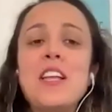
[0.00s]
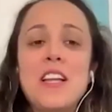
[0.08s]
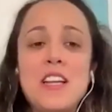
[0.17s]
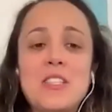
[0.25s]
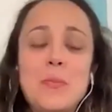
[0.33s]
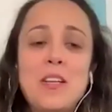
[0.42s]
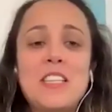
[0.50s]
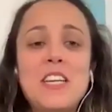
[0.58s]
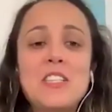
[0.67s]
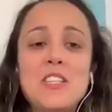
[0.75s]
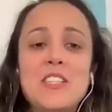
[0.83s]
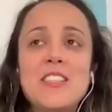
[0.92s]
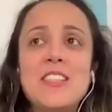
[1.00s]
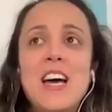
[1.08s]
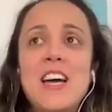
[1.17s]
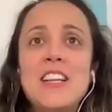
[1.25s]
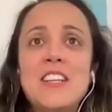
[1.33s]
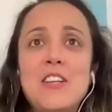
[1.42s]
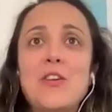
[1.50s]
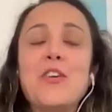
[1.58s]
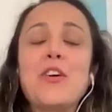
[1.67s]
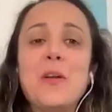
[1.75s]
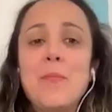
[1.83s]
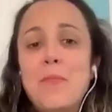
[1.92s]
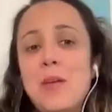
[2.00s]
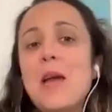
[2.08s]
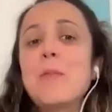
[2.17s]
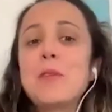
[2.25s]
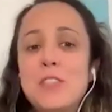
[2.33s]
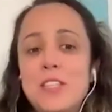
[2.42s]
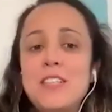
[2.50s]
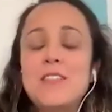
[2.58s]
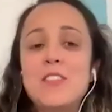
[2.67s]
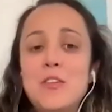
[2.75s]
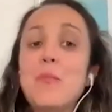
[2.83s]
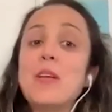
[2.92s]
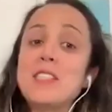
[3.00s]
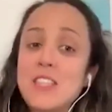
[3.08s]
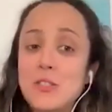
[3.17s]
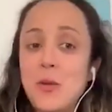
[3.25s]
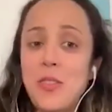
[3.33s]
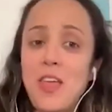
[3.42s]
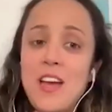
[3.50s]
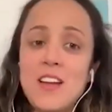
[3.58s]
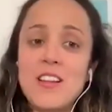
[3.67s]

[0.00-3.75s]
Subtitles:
an expectation that you're going to be able to do business with that